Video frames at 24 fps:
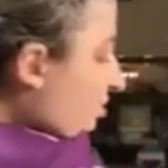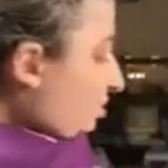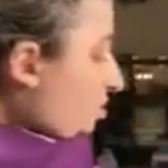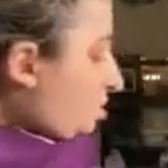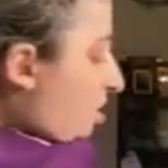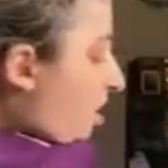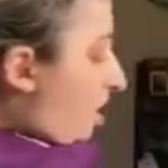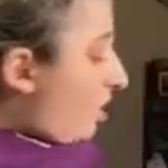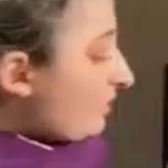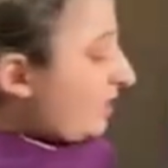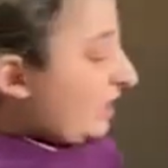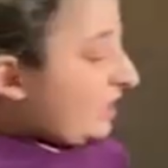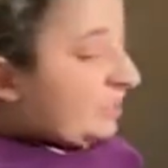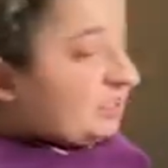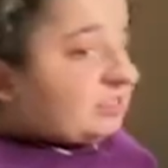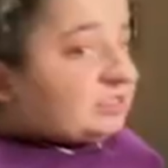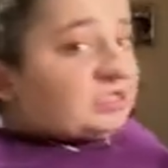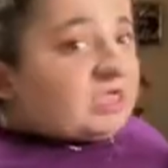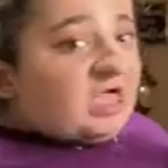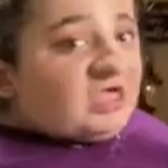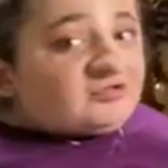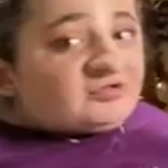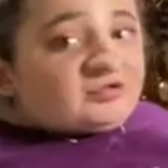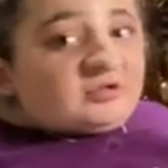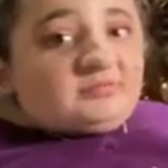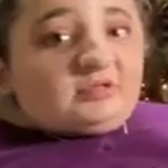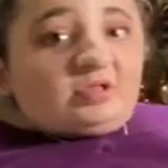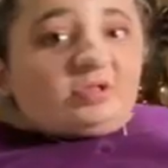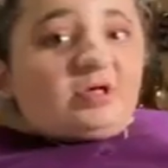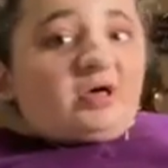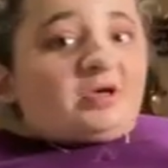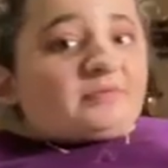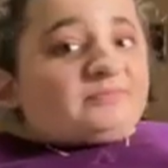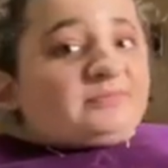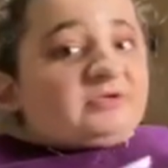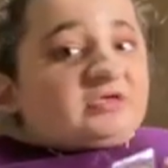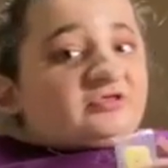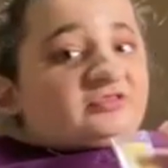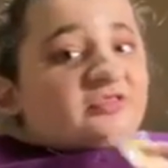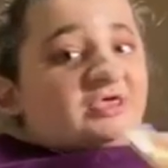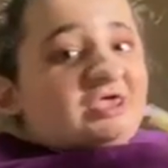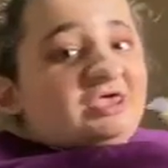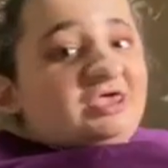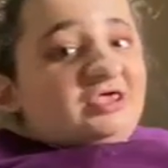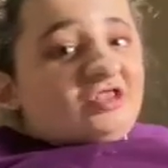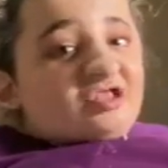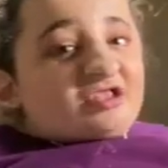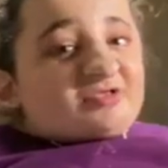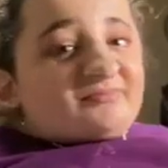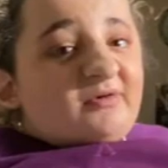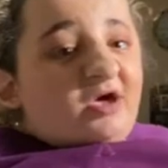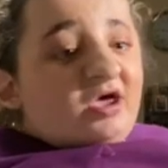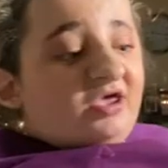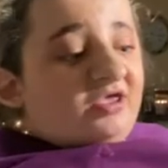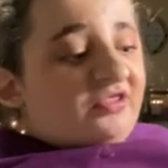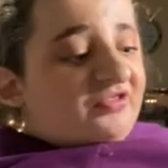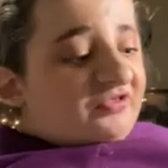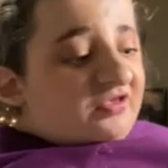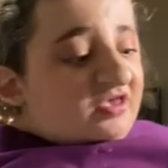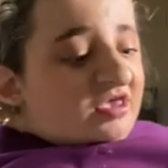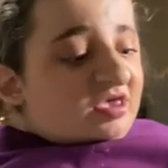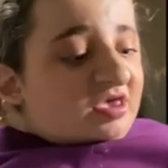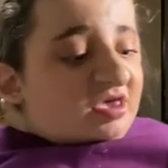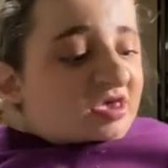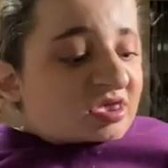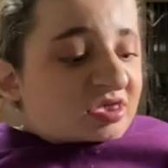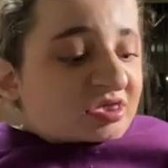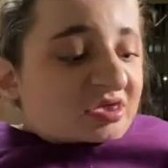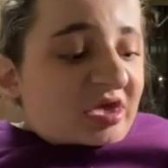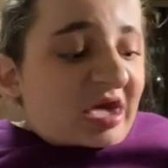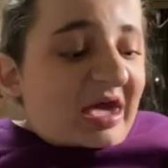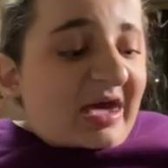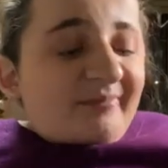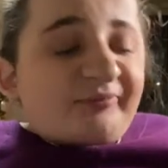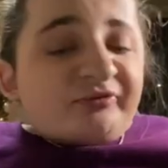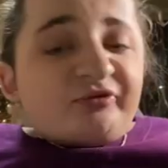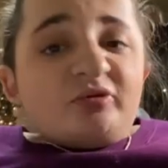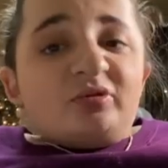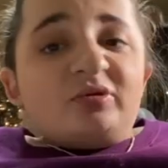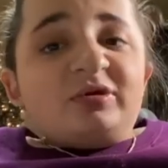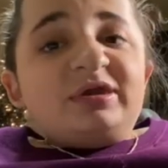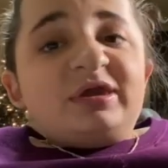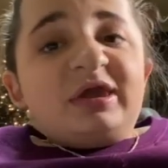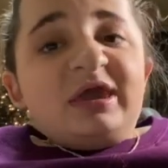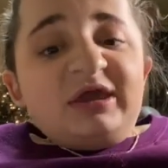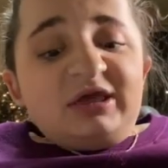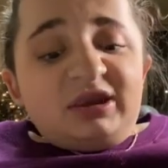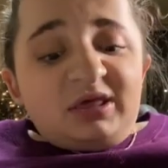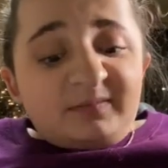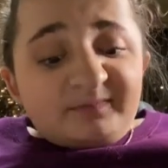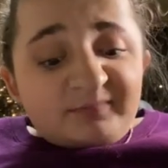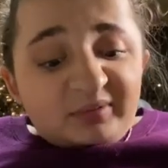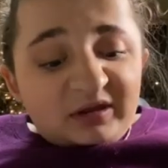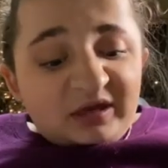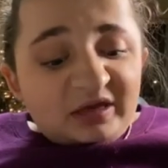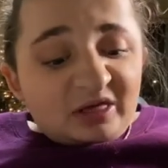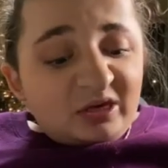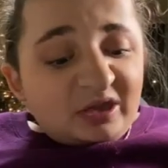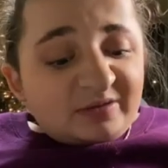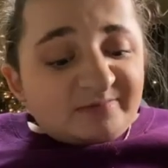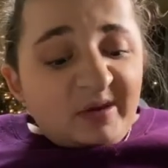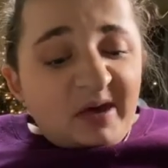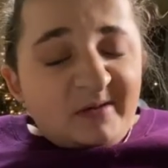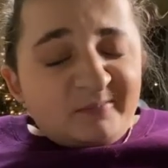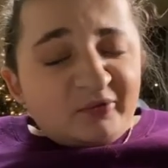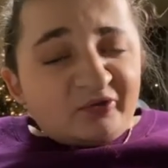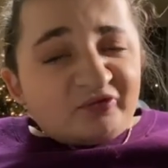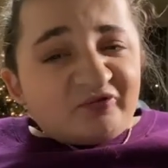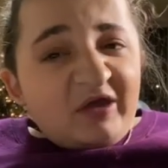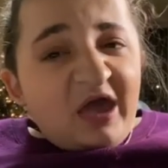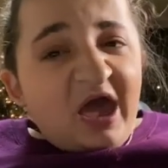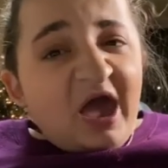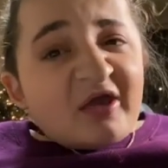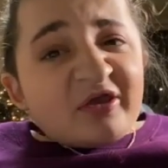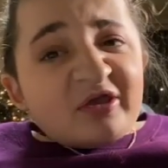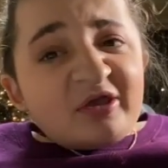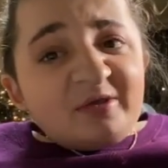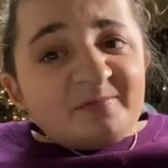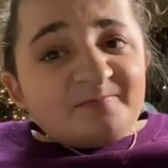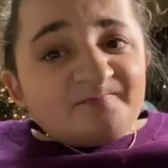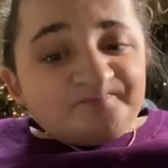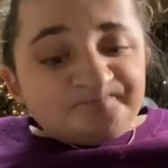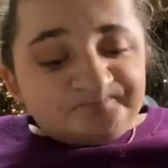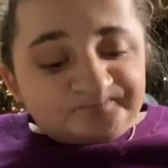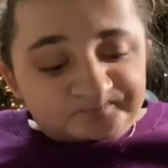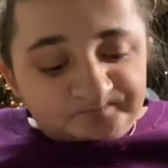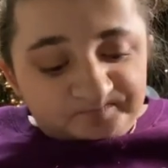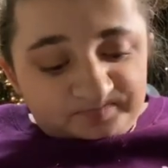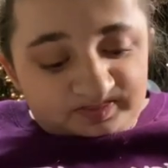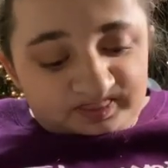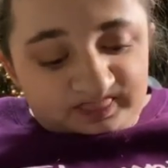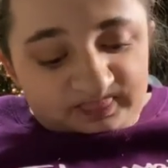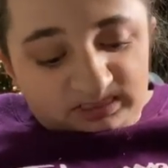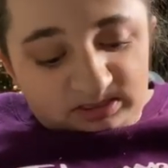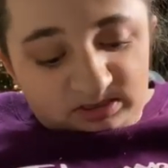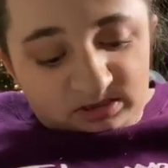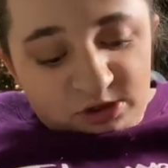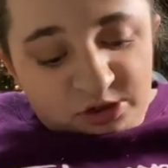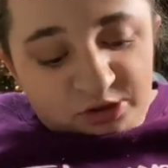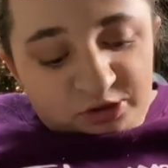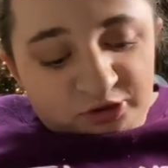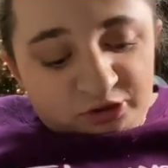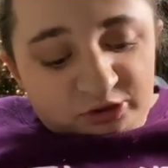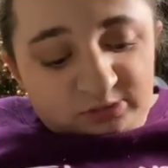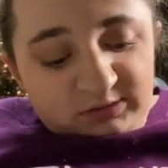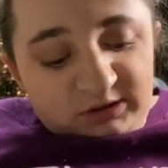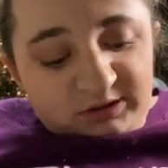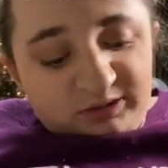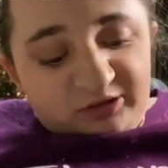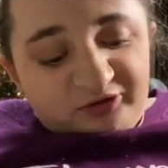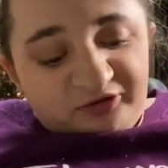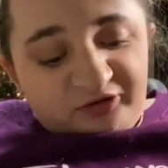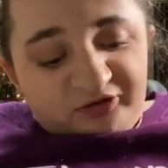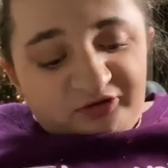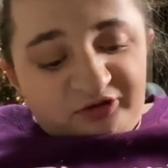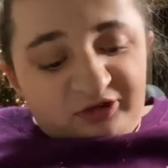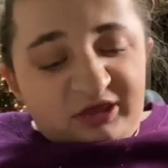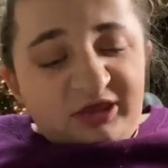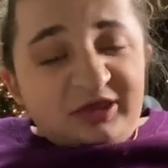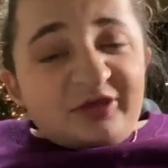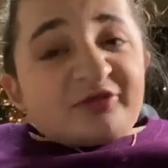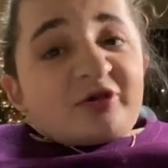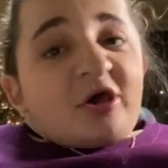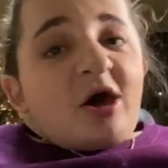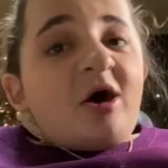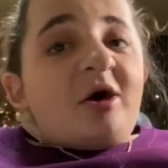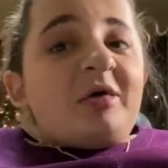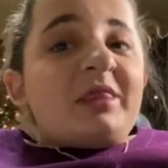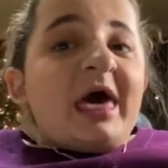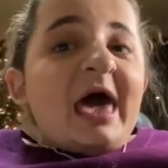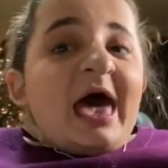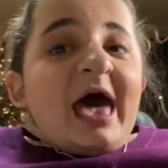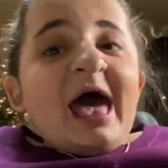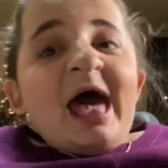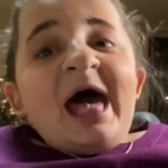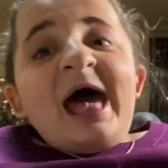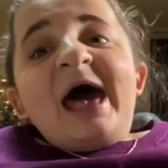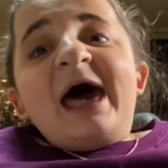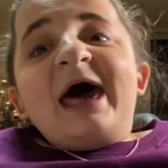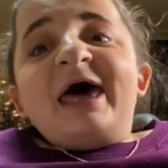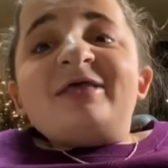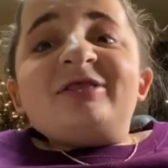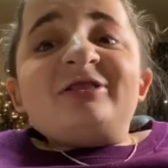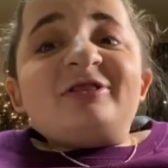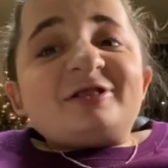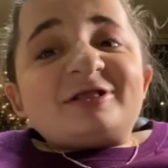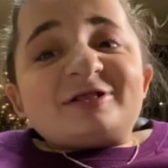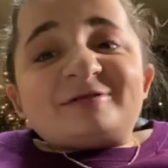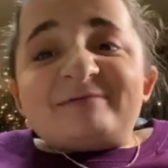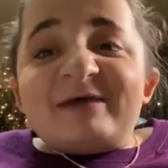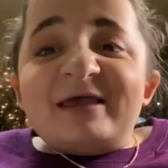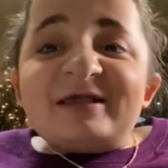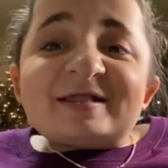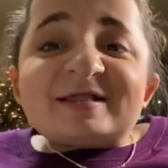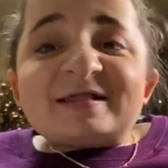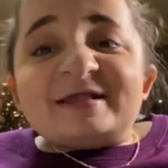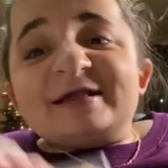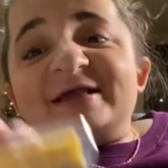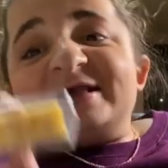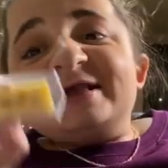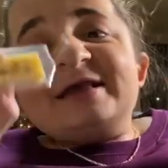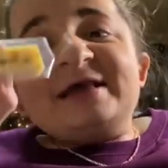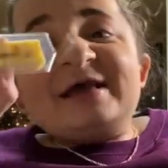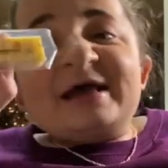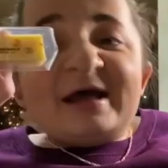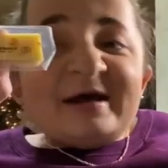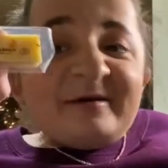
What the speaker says: Okay, guys, give me luck because I hate spice. Absolutely hate it, but I like pepper jack. To me, this is it. It's called hot and spicy.